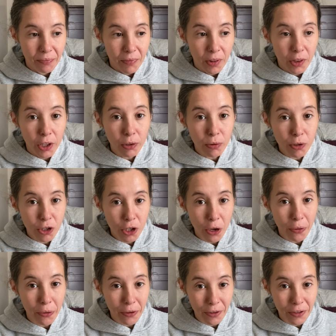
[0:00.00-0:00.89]
they'll
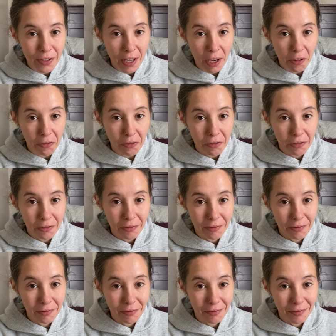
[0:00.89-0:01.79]
show their self.
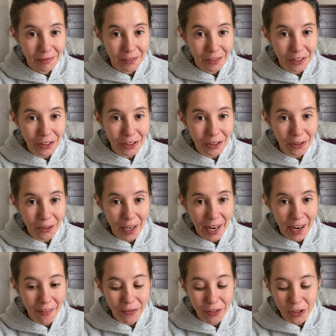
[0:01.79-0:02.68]
You don't
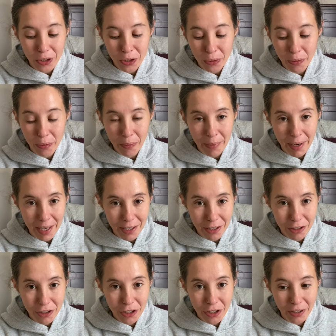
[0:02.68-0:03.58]
have to do
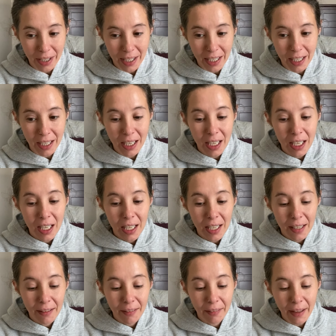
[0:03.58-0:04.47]
much. Like,
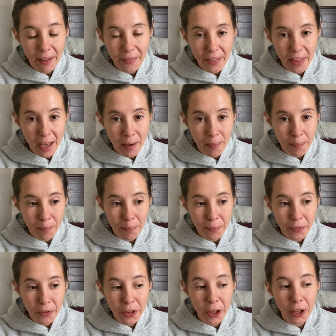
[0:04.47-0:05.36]
let
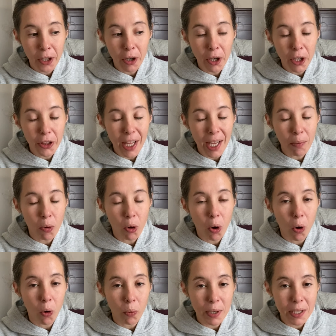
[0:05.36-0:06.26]
them, they will
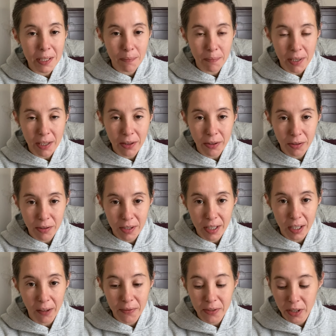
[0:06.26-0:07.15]
always beat
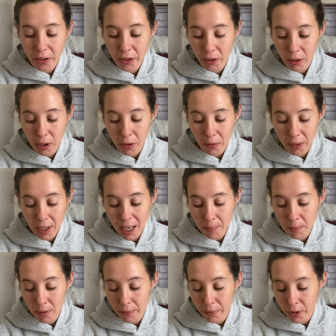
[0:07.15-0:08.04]
themselves at their own
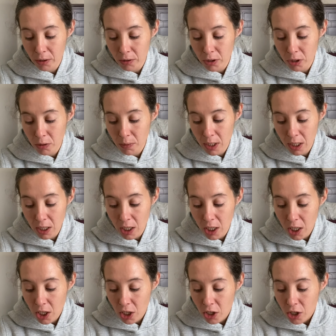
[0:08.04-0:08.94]
game. If they're doing
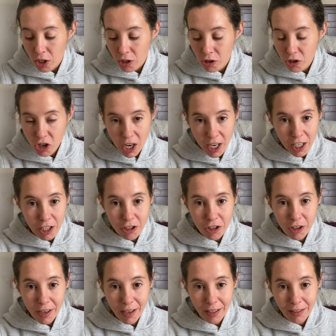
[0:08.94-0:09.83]
shady
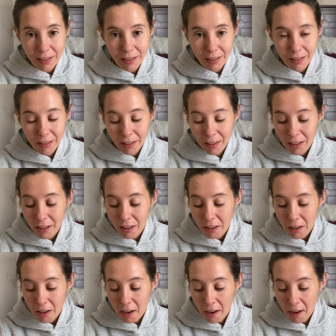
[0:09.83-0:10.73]
shit,
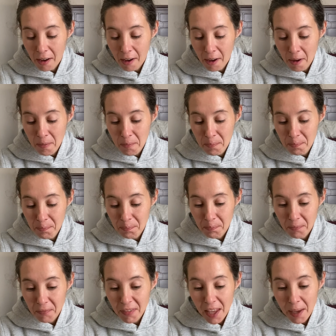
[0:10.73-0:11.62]
um,
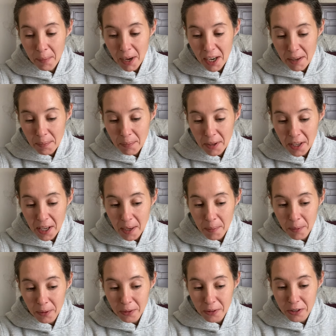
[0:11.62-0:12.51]
they might be
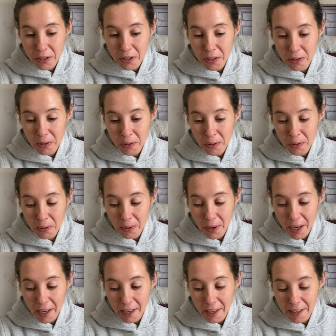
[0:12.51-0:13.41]
able to
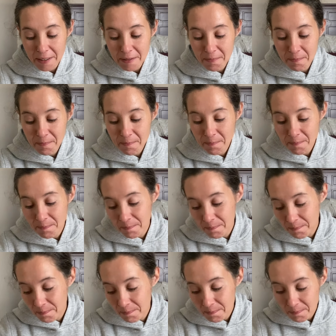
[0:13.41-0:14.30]
uh,
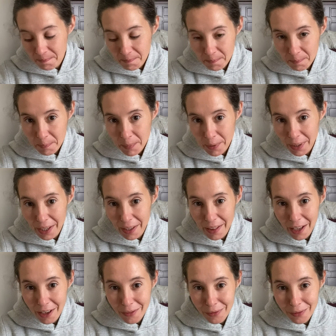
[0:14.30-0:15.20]
play
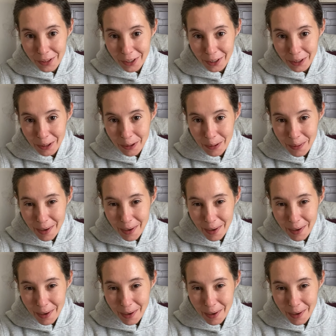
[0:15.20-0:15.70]
that for a little